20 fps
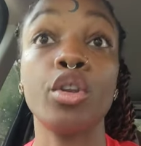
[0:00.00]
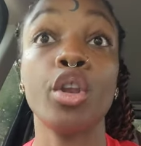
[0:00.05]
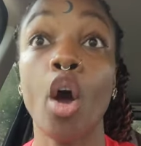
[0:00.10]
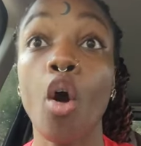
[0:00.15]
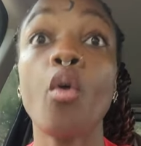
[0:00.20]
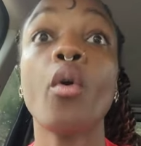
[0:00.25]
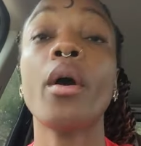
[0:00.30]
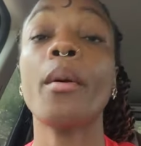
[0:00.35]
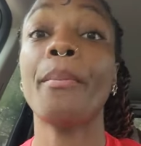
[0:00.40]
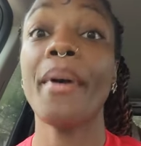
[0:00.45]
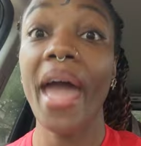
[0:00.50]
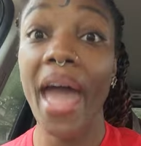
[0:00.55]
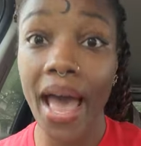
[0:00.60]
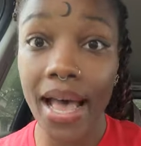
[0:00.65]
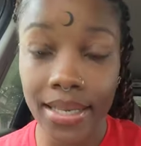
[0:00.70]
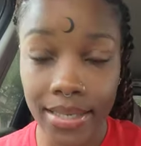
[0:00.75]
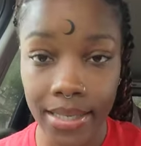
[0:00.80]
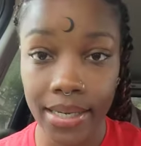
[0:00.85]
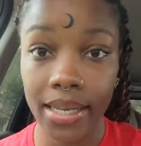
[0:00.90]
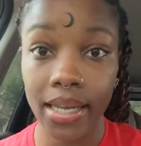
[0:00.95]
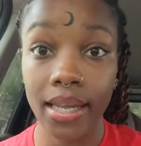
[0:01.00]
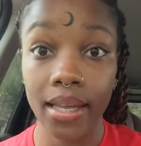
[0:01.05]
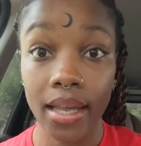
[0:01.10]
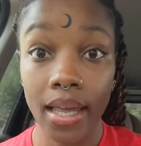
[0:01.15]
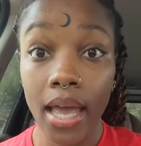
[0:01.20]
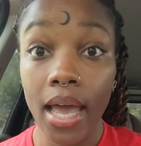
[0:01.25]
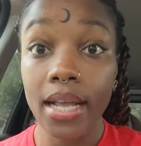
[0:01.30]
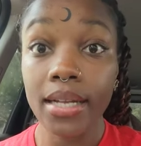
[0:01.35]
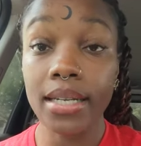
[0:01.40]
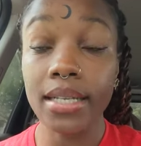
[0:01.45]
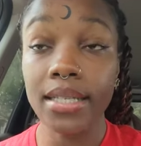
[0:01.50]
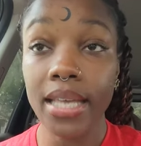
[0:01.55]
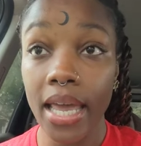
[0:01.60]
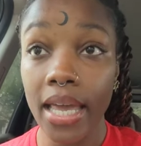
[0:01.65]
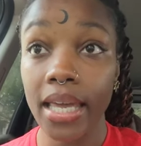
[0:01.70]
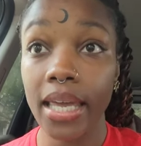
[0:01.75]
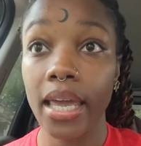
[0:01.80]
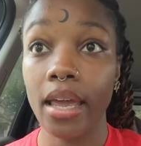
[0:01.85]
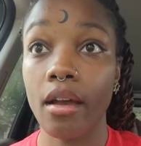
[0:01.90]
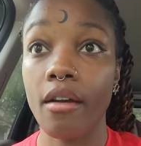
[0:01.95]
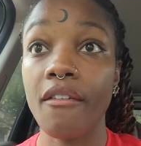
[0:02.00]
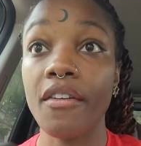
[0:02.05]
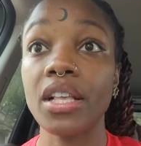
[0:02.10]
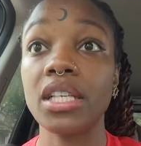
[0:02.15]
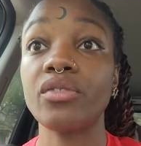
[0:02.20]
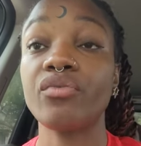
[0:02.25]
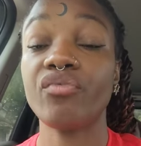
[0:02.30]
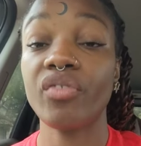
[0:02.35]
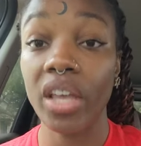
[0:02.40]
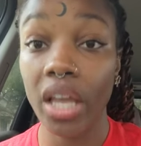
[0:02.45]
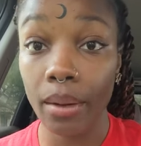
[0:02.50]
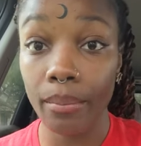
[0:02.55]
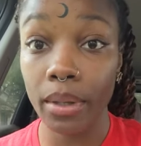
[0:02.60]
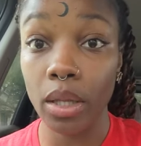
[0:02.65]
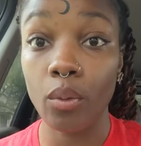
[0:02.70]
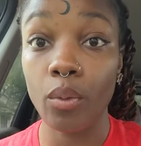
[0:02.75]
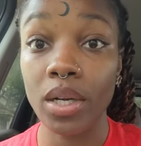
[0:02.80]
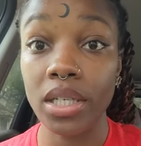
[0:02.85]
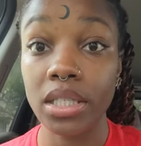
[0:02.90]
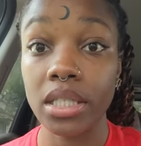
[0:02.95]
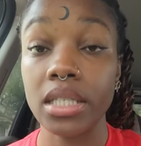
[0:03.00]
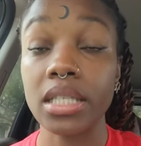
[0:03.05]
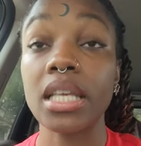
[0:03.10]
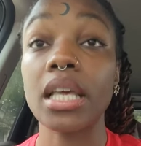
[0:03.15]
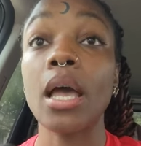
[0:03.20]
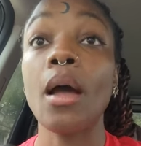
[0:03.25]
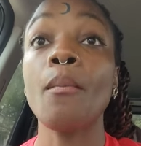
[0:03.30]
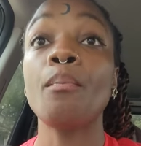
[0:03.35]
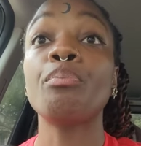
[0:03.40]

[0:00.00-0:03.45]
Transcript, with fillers: no capacity to take care of his family which is